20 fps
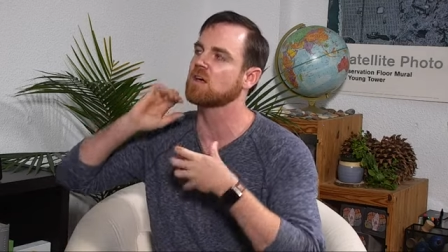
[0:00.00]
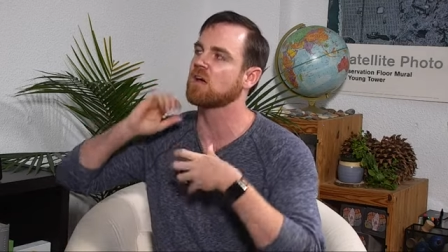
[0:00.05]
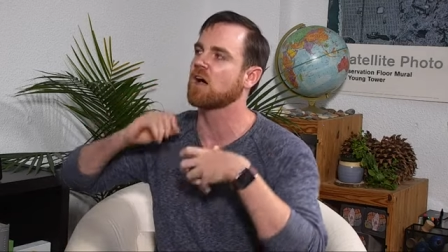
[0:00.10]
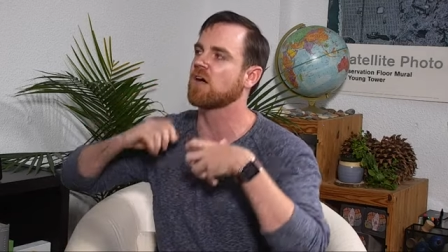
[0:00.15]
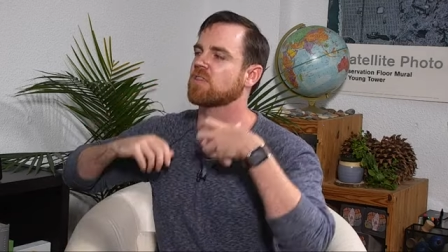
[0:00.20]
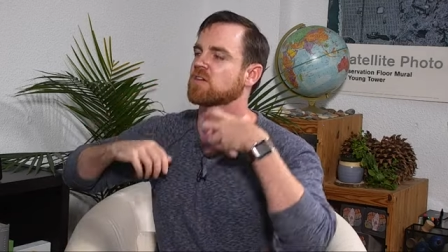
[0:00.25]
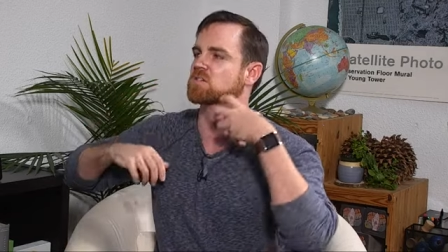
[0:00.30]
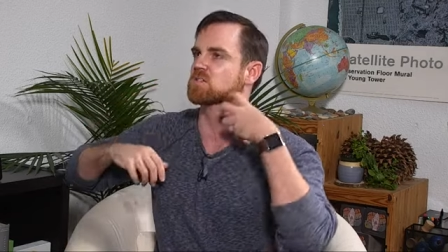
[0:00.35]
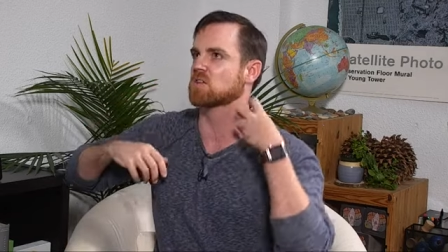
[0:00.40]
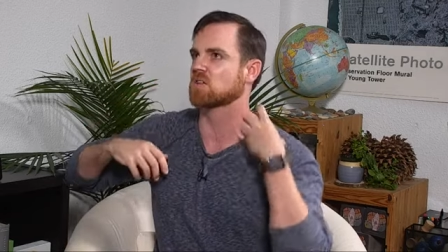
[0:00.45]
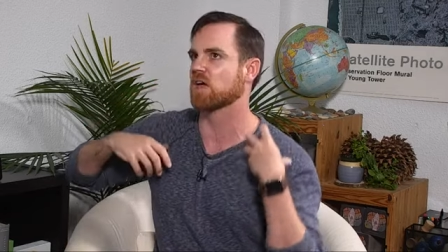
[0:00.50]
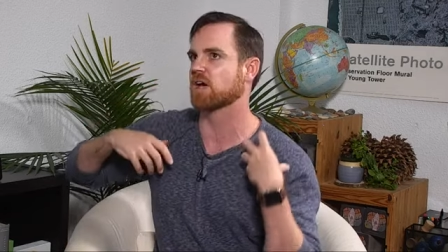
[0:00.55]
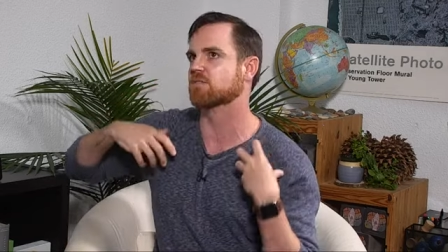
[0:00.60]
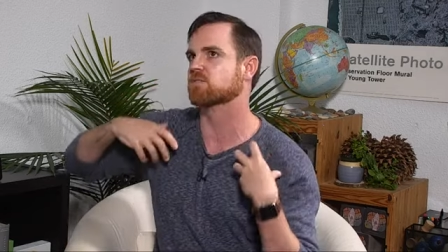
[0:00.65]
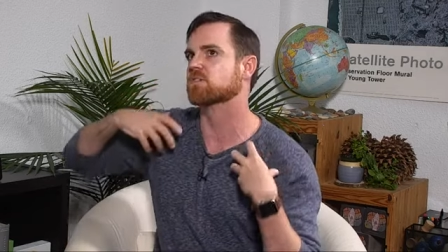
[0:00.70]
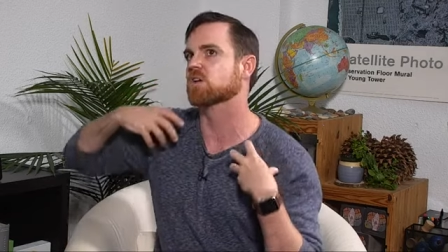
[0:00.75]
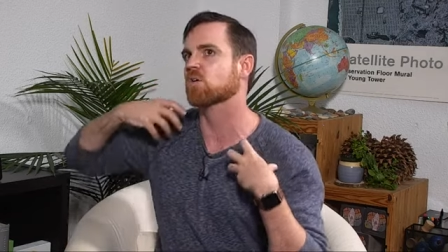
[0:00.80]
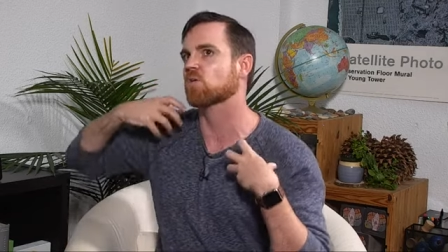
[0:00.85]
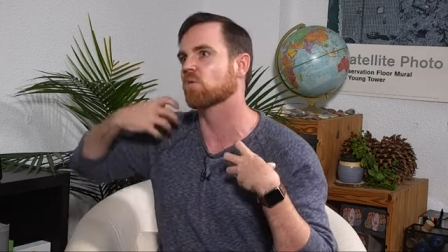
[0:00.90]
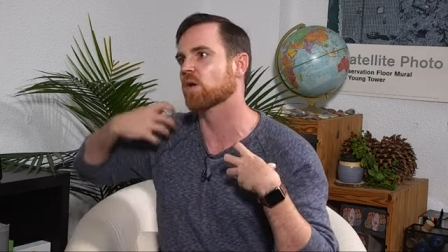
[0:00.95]
and there's a
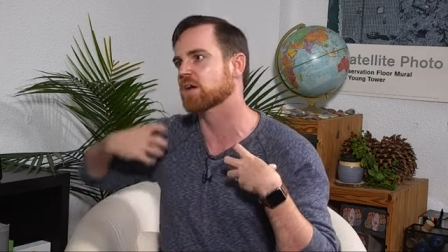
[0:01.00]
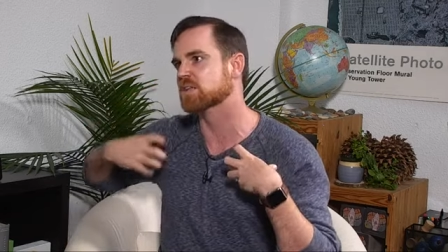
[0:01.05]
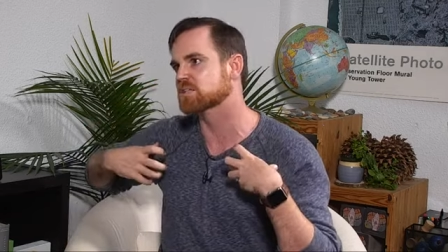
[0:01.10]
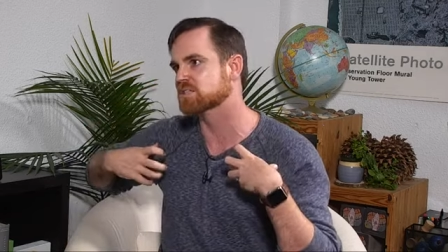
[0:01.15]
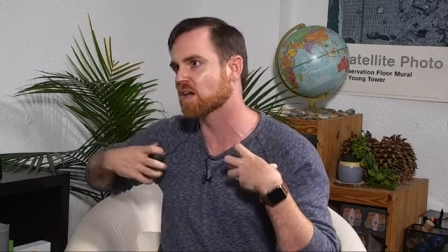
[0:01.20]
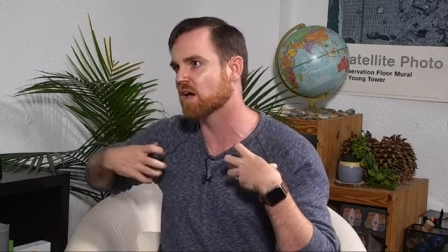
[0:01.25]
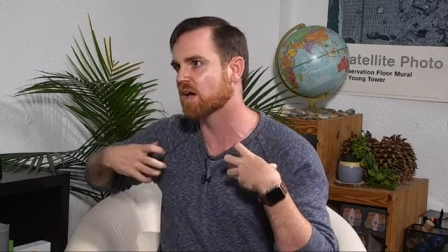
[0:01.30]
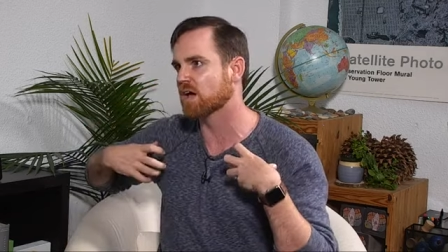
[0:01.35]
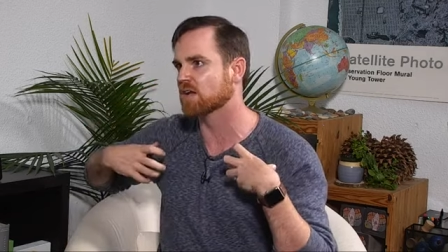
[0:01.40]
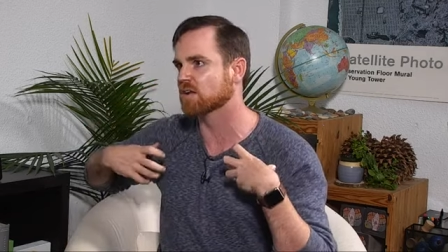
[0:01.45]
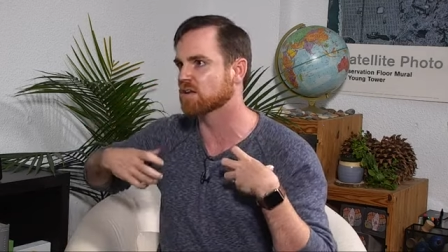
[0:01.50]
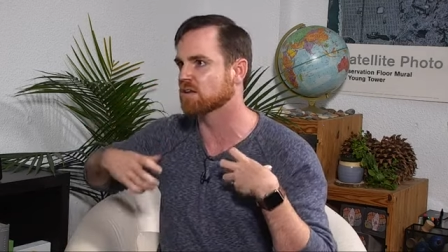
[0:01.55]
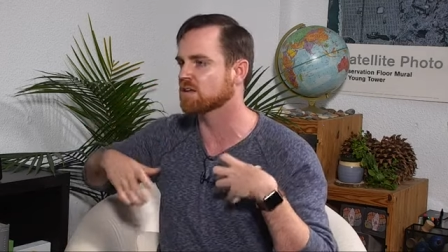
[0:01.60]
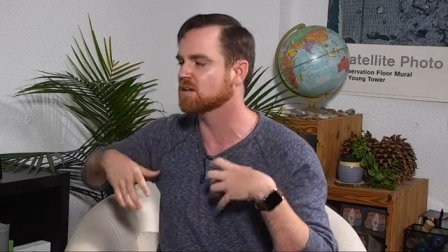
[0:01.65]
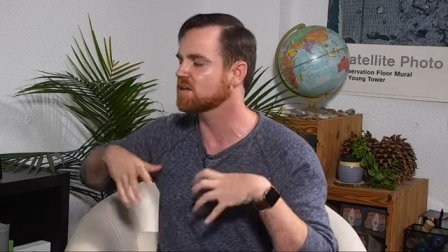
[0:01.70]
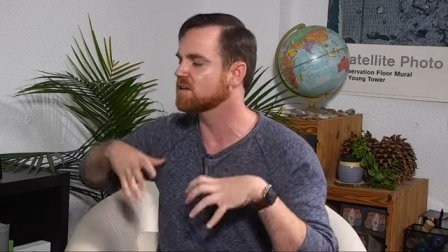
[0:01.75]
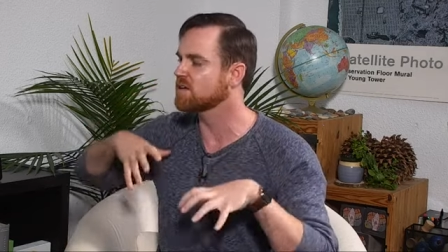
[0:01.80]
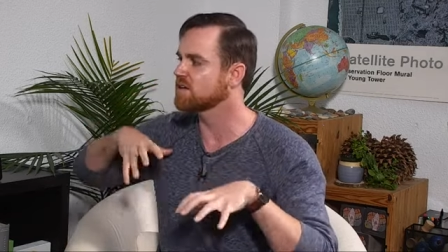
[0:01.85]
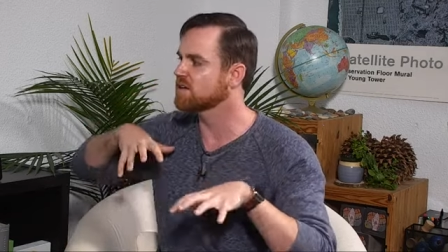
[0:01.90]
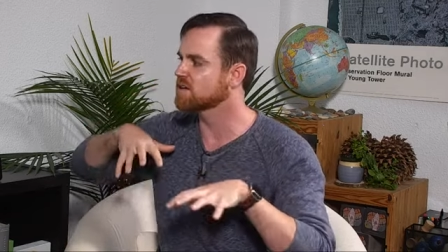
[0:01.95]
left and a right side, and
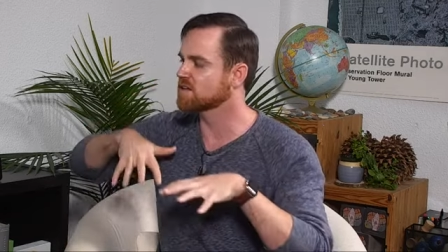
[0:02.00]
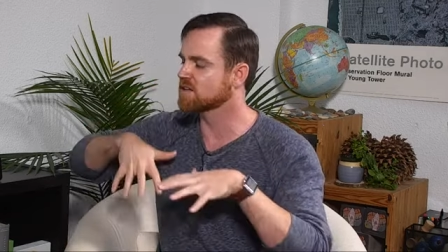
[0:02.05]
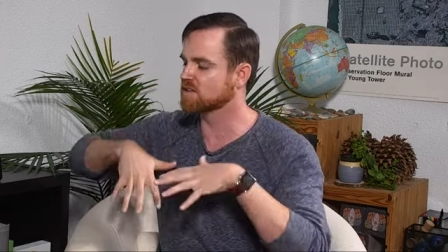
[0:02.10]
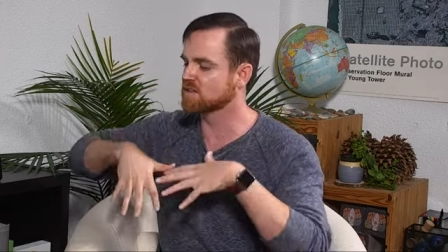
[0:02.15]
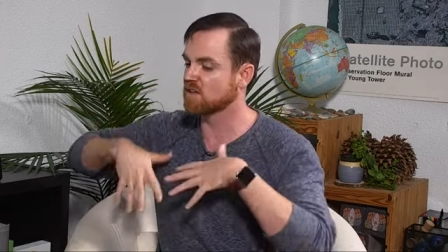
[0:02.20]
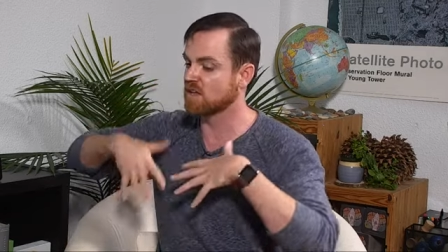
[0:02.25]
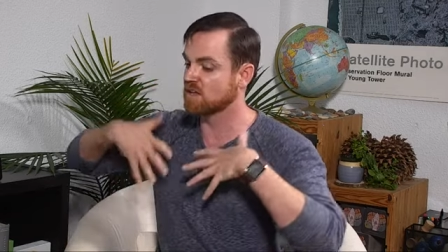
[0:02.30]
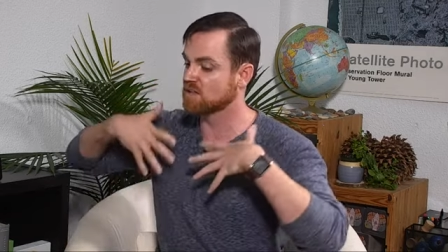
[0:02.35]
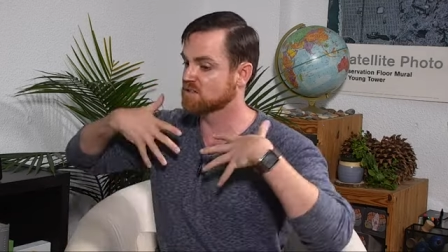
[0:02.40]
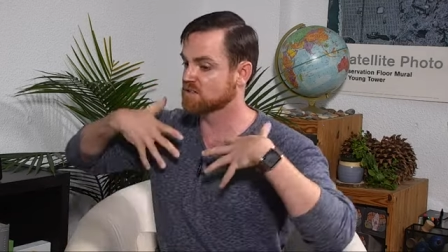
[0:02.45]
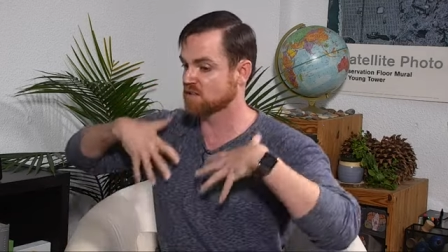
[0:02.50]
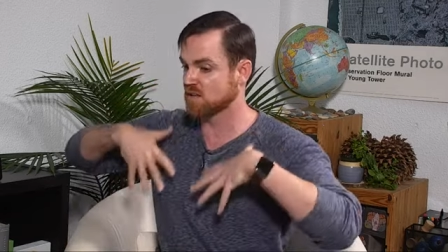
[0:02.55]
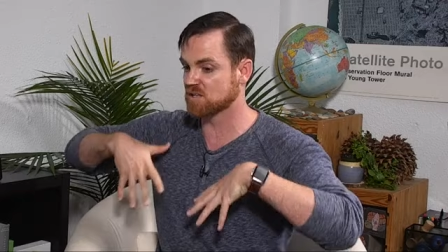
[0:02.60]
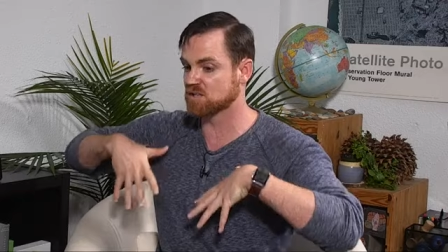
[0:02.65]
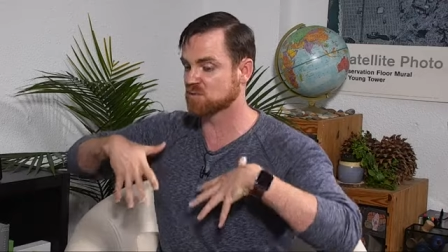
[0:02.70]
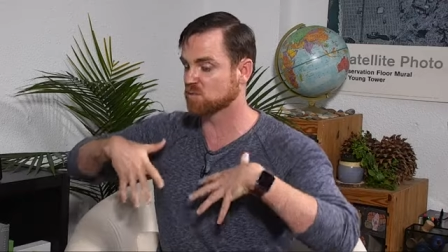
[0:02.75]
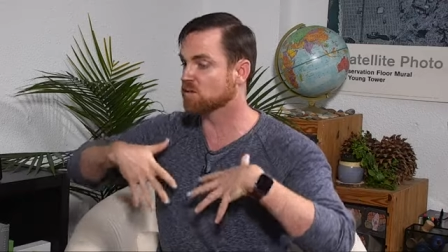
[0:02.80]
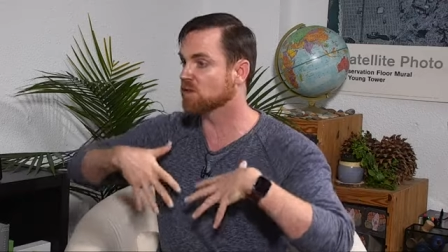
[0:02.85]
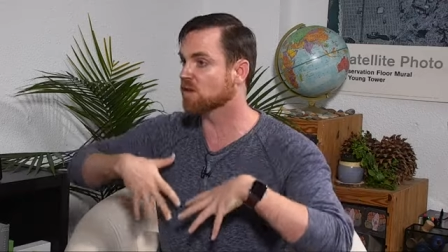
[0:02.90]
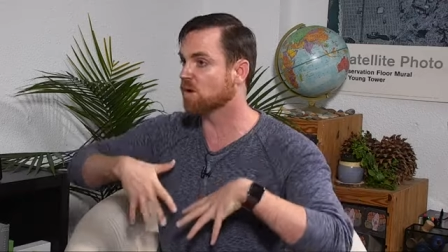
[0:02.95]
it, it's
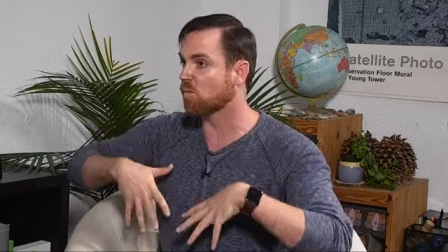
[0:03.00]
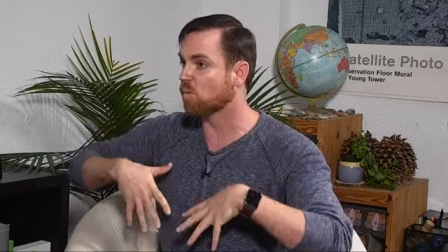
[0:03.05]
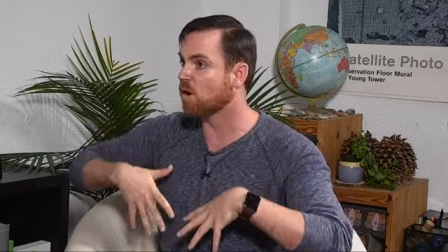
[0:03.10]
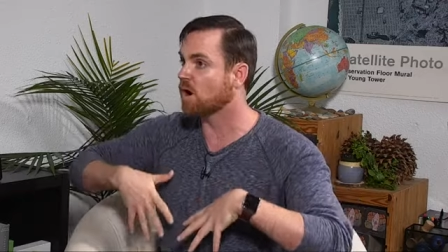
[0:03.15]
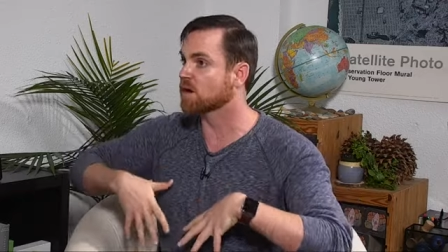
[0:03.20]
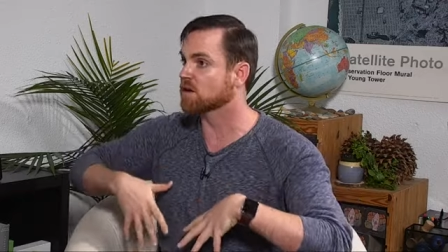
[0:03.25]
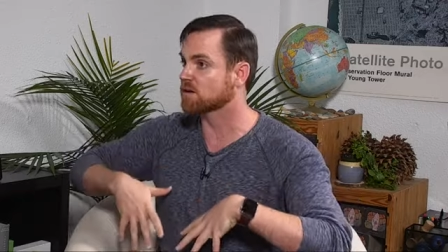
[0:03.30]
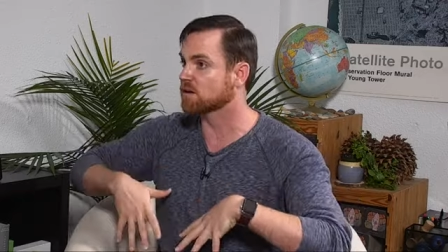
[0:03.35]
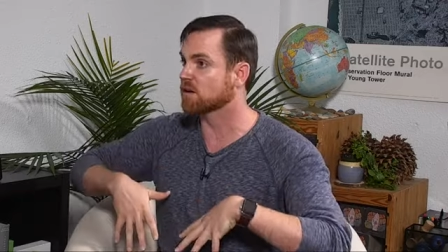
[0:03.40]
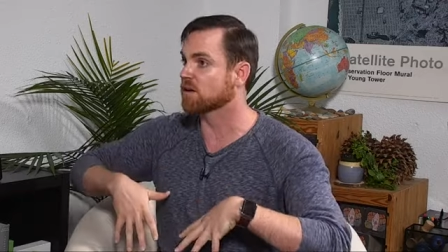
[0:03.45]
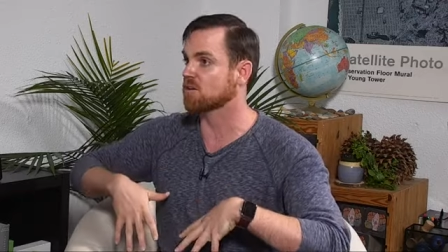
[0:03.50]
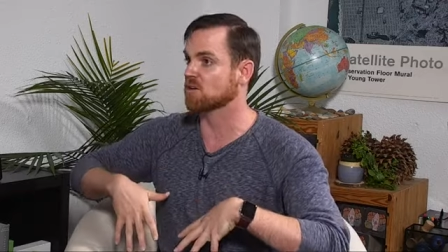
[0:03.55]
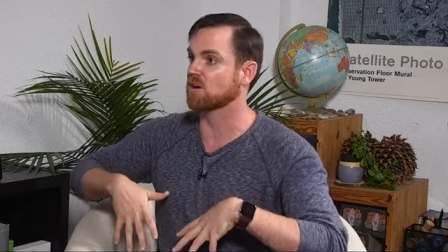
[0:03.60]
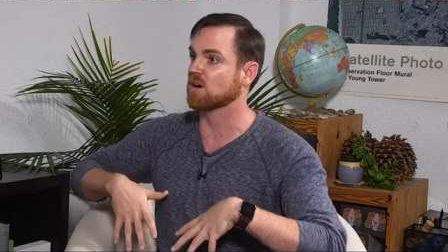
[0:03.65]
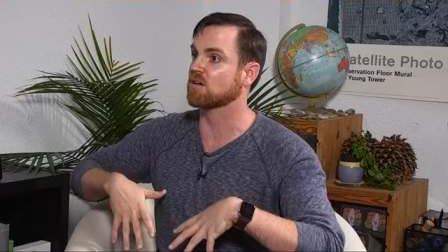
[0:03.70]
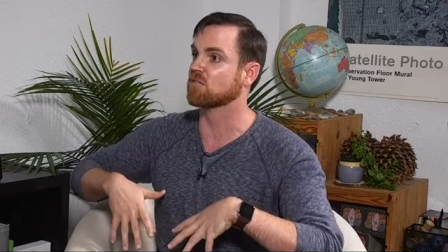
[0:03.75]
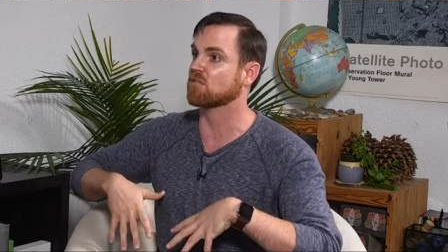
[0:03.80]
it's really a wandering nerve.